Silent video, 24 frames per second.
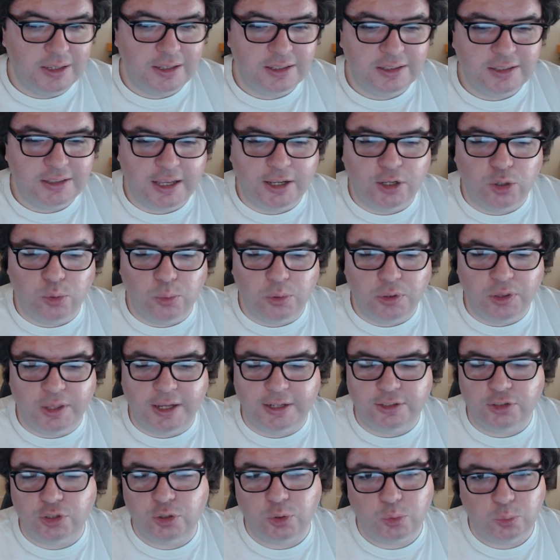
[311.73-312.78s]
they cool with
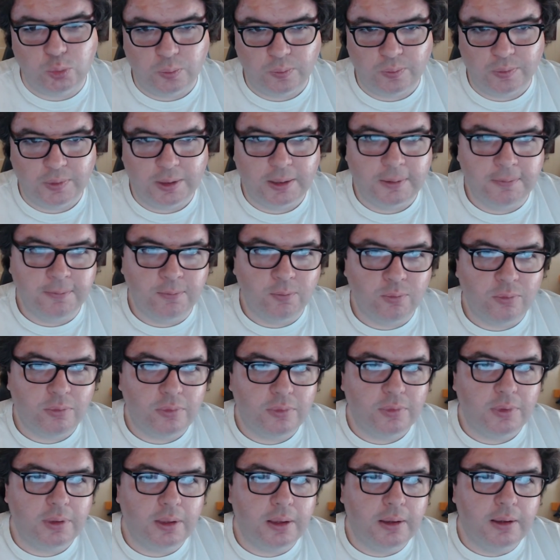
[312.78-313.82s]
that too.
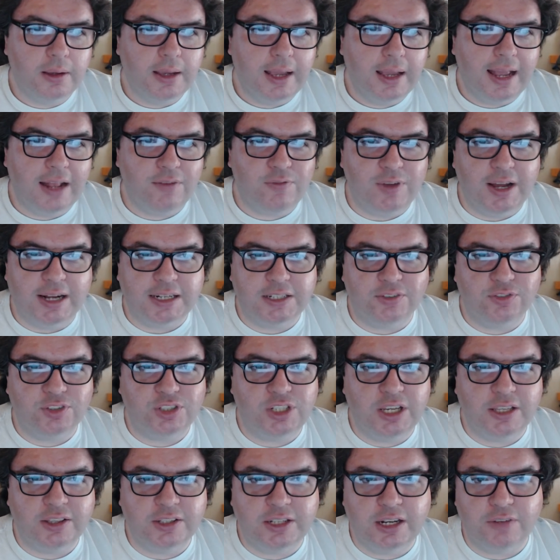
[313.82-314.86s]
In fact, if
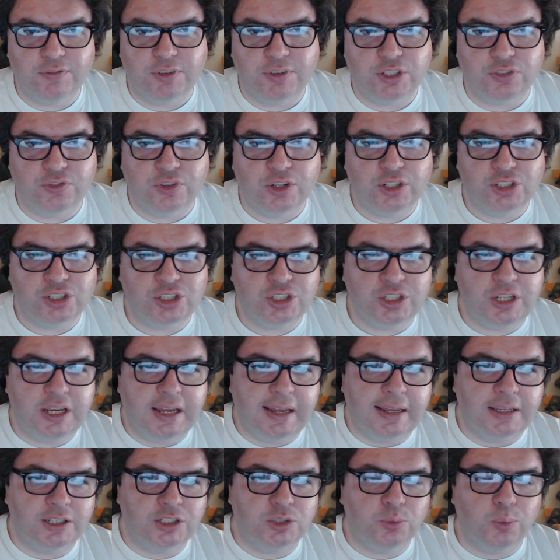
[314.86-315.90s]
seeing the Netflix version
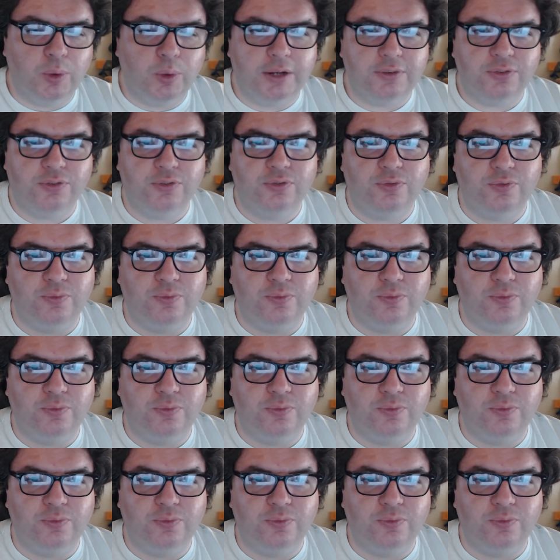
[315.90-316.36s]
is what